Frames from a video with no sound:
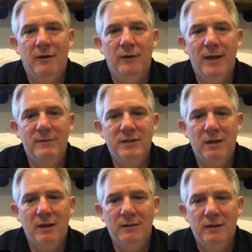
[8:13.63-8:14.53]
on
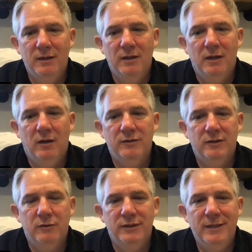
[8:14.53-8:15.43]
Amazon,
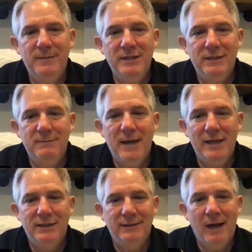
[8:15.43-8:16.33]
also at
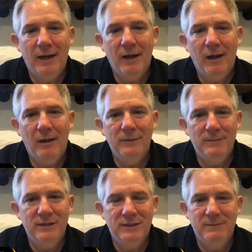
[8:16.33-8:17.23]
dpcmagic.com,
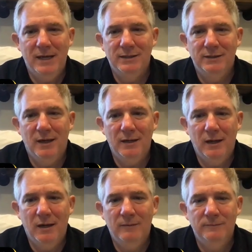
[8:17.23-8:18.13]

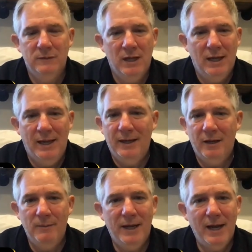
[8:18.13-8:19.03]
dpcmagic.com.
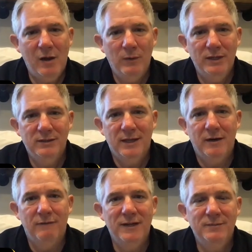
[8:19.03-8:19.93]
Come hang out with us
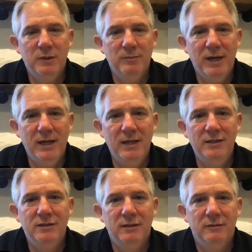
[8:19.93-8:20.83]
at our Facebook
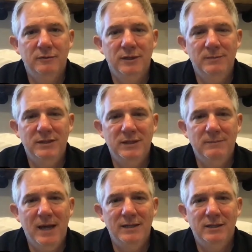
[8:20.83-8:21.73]
page on
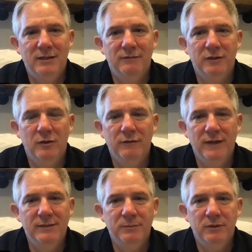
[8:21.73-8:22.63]
DPC Magic. If you go to
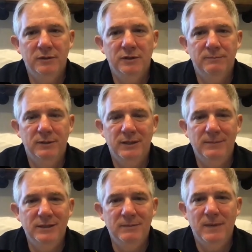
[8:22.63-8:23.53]
Facebook and just put
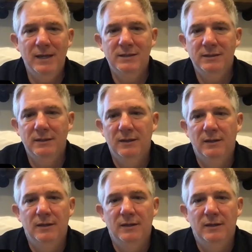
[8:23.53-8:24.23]
DPC Magic,